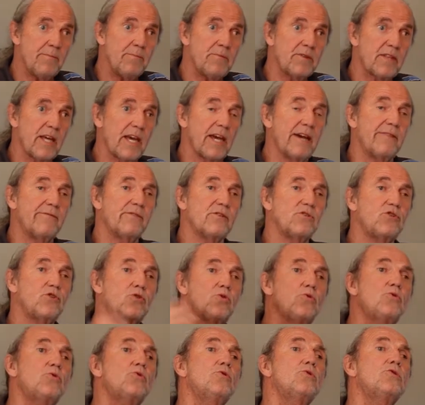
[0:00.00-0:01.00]
They have a
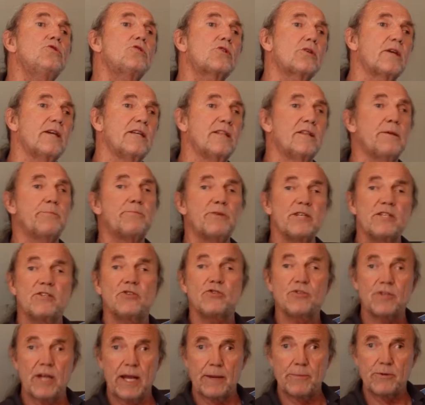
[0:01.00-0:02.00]
huge, in the British
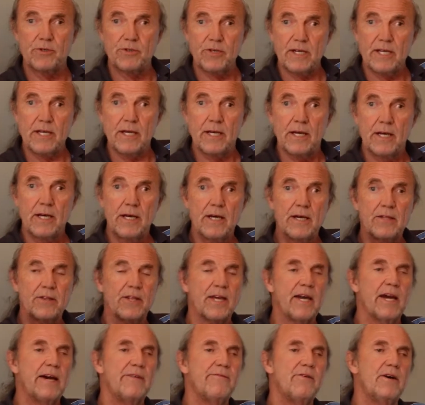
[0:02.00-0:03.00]
Library, they
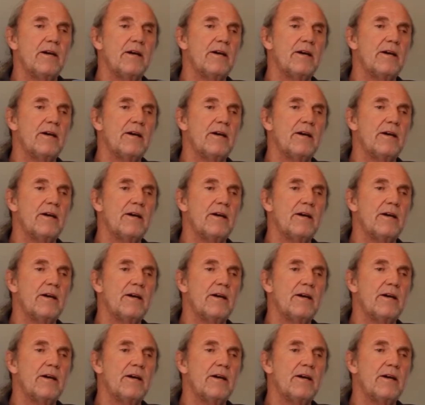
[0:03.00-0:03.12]
have